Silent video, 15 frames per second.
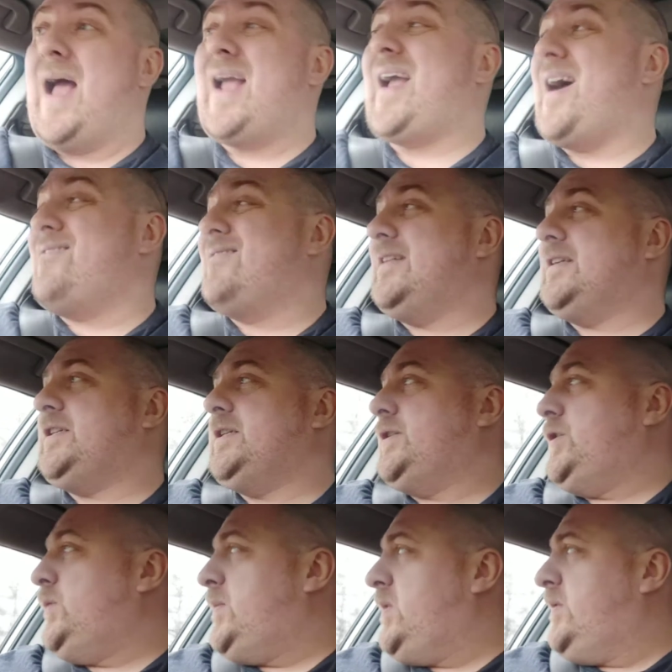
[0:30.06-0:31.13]
Guy Ritchie's
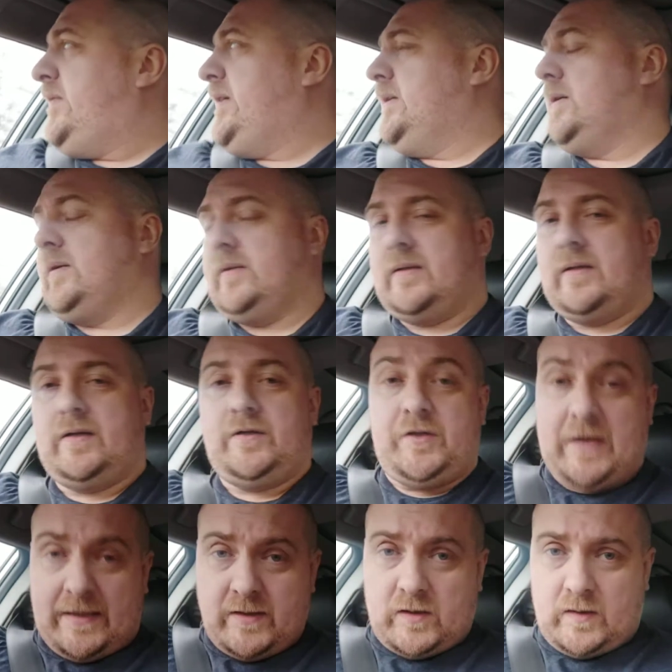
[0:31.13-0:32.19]
new movie, The
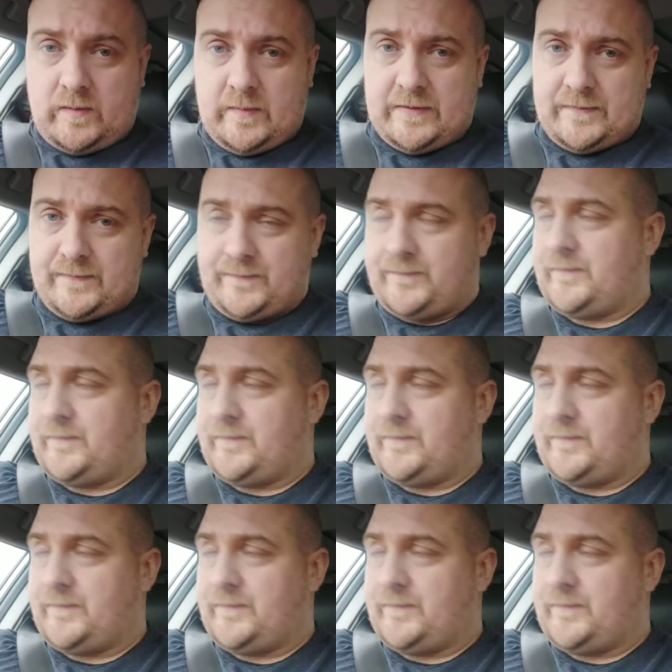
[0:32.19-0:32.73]
Gentleman,